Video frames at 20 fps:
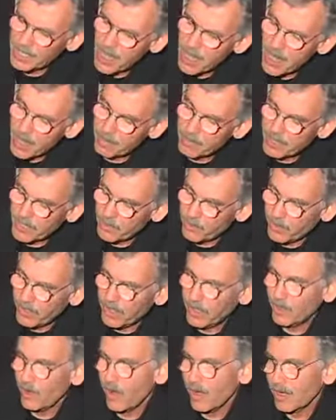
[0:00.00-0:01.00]
Times had
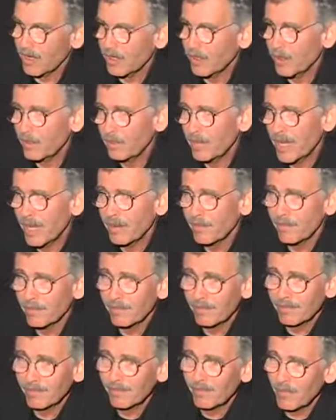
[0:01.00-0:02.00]
written an article about
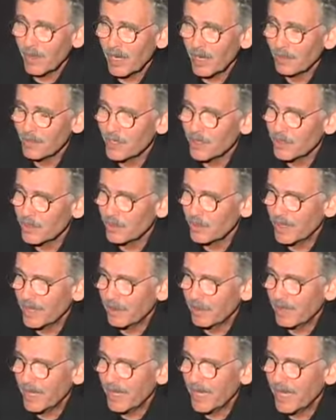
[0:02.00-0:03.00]
what I was
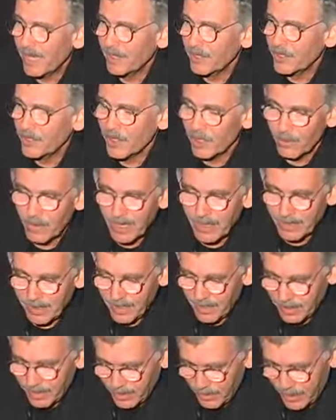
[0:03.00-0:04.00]
doing when I had a show out
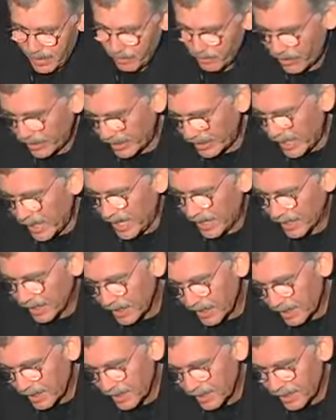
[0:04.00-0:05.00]
there, so I bring that
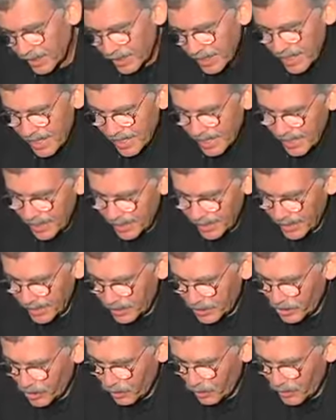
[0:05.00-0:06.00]
and I
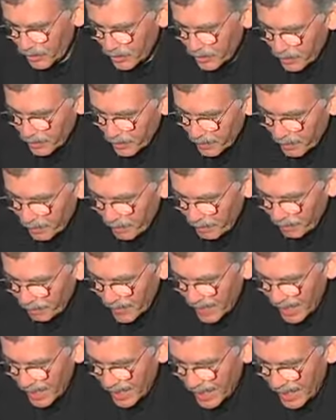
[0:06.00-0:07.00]
show it to
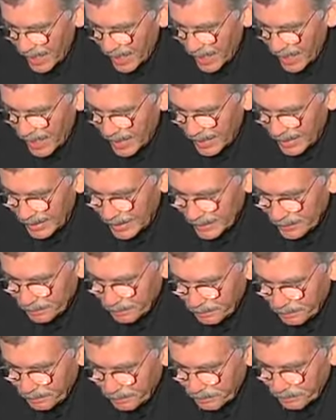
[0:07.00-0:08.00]

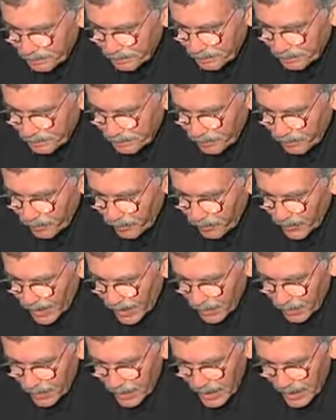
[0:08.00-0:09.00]
them.
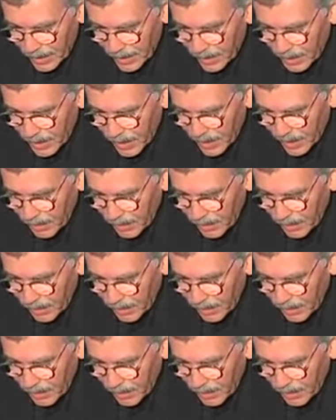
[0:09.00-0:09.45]
But